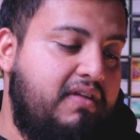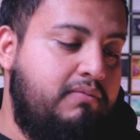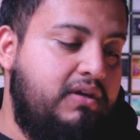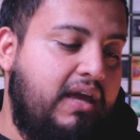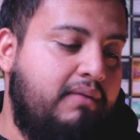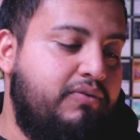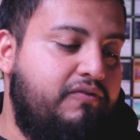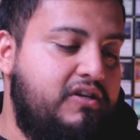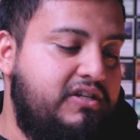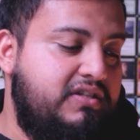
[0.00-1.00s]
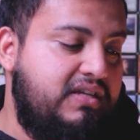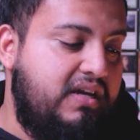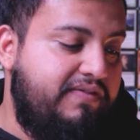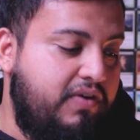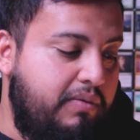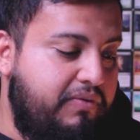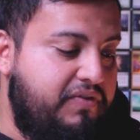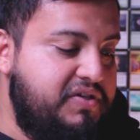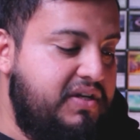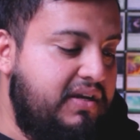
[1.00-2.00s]
of them, you gain proficiency. If you are
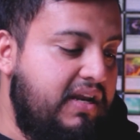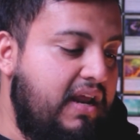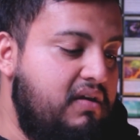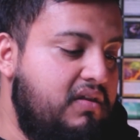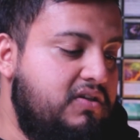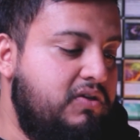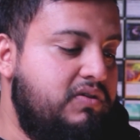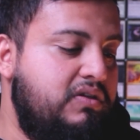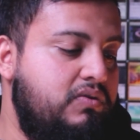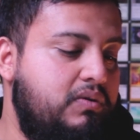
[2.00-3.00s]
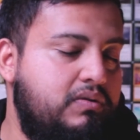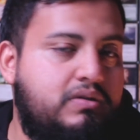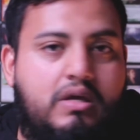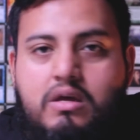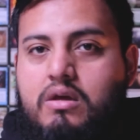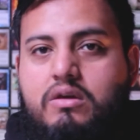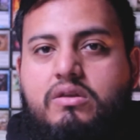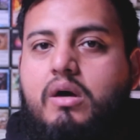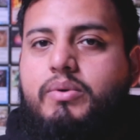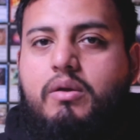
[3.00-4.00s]
proficient in any of the chosen tools,
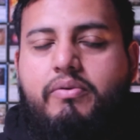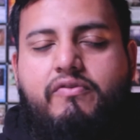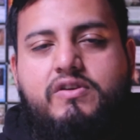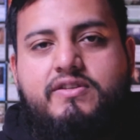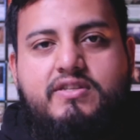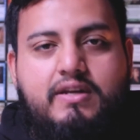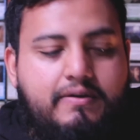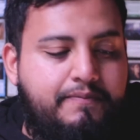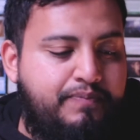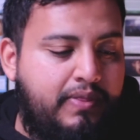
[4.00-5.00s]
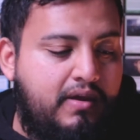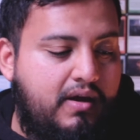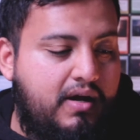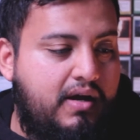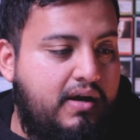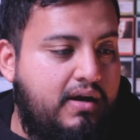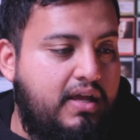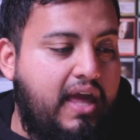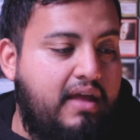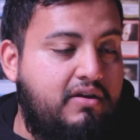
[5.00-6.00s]
double your proficiency.
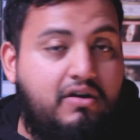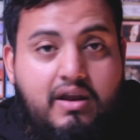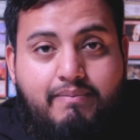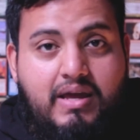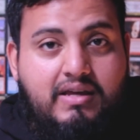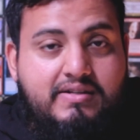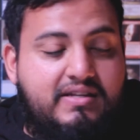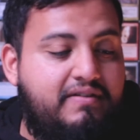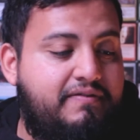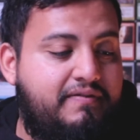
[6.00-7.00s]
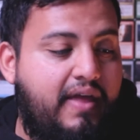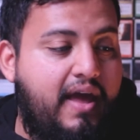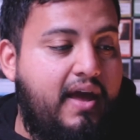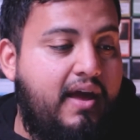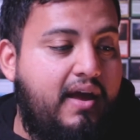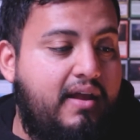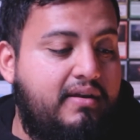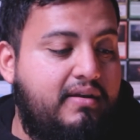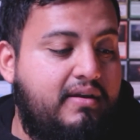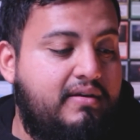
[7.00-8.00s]
Again, you're good at making stuff,
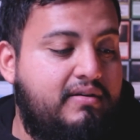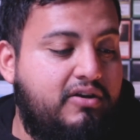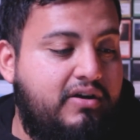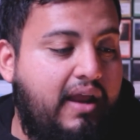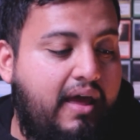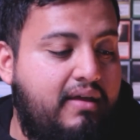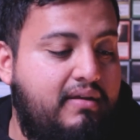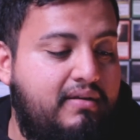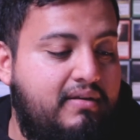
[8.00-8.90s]
and you're good at